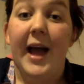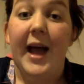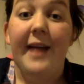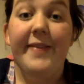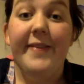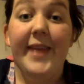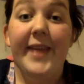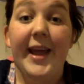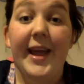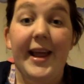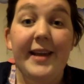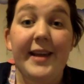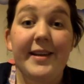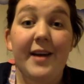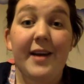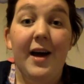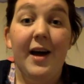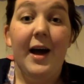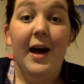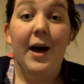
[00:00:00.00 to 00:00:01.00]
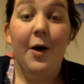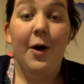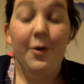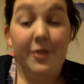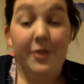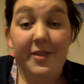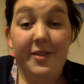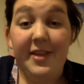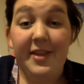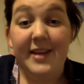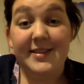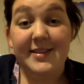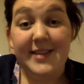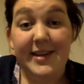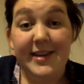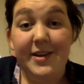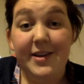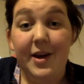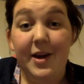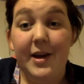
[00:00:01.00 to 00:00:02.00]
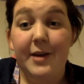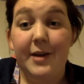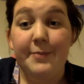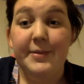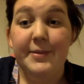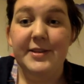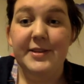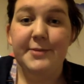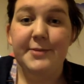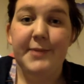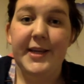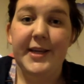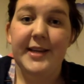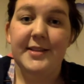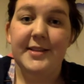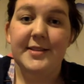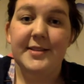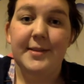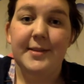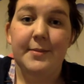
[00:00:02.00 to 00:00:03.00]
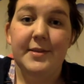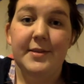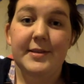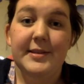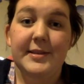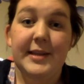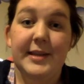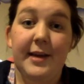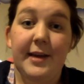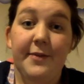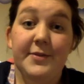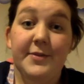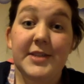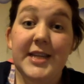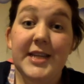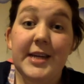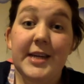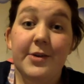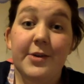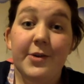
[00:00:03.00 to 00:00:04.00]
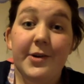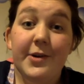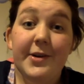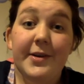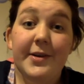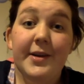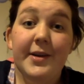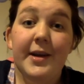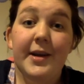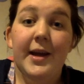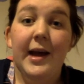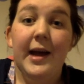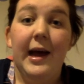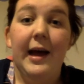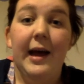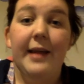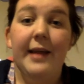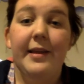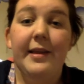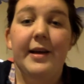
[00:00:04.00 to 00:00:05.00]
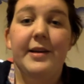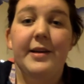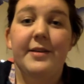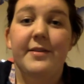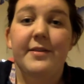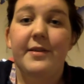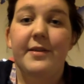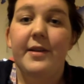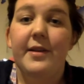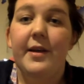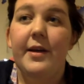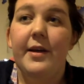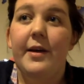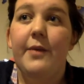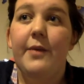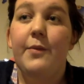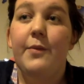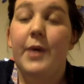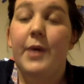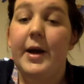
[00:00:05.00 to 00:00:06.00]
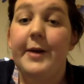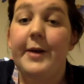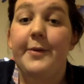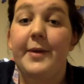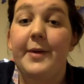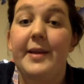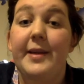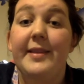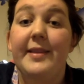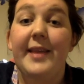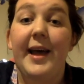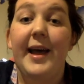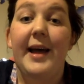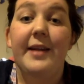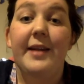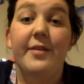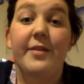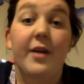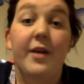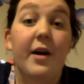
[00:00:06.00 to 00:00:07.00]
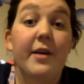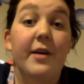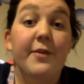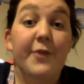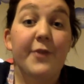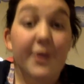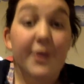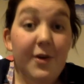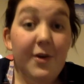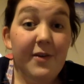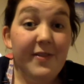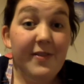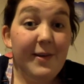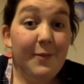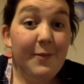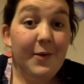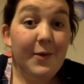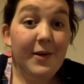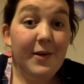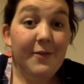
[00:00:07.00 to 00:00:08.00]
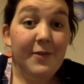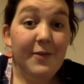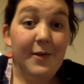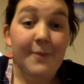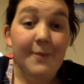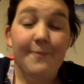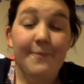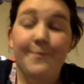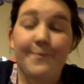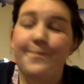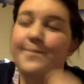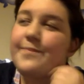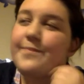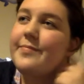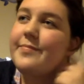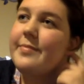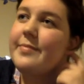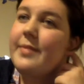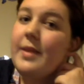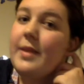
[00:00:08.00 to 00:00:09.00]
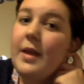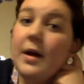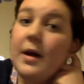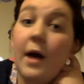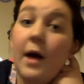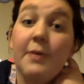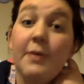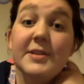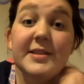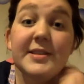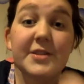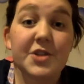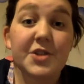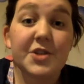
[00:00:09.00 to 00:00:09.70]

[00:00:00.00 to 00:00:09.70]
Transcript: And then on the Thursday night, I'd been speaking to some of the CFT crew that I used to work with, and I'd forgotten that one of them, I was in a